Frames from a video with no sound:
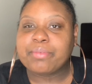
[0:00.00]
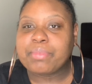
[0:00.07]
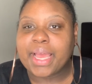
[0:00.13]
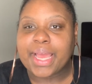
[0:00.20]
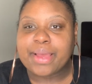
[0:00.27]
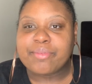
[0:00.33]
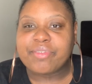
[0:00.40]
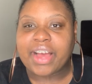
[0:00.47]

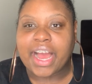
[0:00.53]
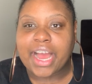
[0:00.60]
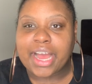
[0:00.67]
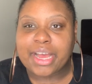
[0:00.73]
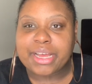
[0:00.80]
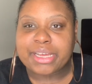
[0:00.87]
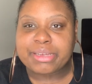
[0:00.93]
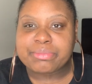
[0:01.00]
bad
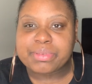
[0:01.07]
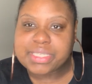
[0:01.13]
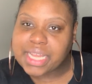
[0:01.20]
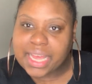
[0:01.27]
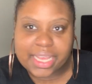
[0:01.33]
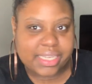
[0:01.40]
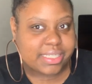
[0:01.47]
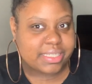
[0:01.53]
vibes
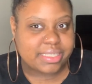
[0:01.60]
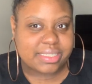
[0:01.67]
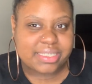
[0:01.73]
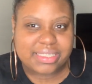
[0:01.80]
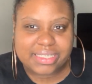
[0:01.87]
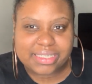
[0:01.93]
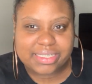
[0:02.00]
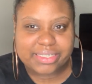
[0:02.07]
like
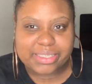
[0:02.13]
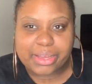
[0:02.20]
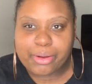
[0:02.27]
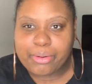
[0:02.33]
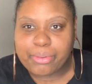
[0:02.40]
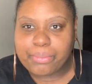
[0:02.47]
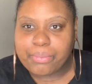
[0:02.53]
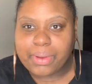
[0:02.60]
sis
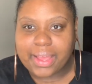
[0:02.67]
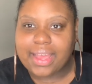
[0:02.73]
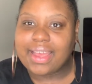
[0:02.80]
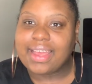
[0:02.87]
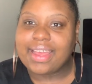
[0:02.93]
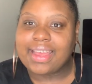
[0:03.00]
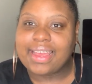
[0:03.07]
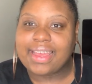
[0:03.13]
go
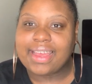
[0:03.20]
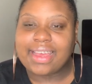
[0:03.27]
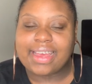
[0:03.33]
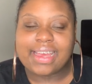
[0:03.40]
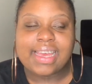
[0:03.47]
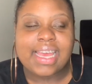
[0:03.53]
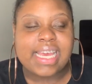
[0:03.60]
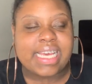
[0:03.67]

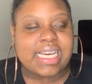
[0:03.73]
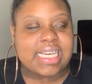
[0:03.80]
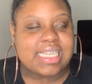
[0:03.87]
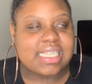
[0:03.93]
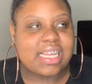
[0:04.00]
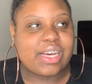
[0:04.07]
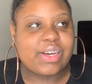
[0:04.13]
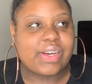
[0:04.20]
away
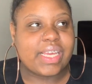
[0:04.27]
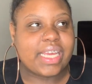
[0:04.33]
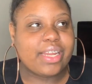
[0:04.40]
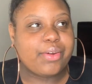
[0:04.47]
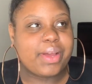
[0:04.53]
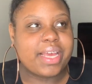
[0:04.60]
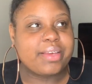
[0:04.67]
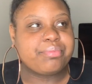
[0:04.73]
so
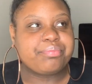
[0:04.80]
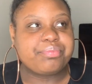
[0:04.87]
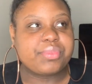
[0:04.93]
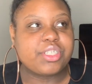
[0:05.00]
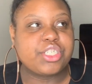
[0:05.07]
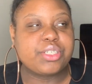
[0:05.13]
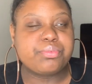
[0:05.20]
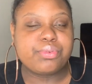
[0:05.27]
anyway
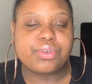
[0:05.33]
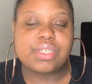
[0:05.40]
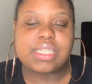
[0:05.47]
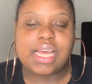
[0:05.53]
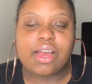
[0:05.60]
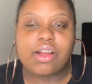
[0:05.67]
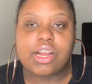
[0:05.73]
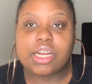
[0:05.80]
she pulls
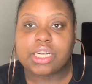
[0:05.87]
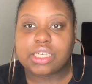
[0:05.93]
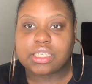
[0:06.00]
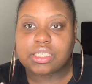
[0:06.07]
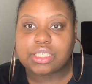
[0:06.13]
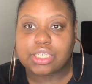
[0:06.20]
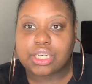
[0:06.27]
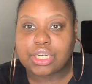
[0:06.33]
out her
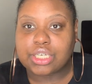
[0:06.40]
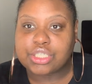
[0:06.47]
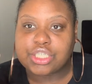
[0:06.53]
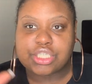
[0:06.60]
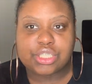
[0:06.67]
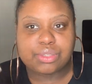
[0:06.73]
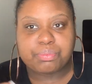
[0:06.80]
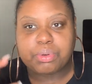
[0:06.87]
her
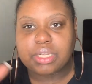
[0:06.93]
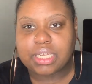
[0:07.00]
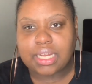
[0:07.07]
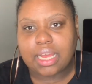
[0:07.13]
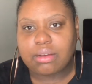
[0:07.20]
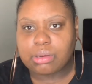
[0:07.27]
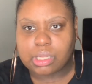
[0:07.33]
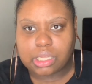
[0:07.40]
she's pulling
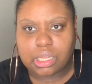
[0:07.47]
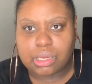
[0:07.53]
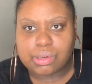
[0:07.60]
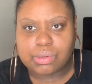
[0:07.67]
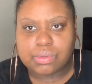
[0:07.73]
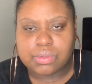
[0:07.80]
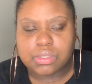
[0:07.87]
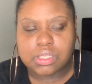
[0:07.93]
out
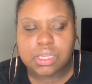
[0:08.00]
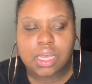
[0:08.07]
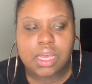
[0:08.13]
clothes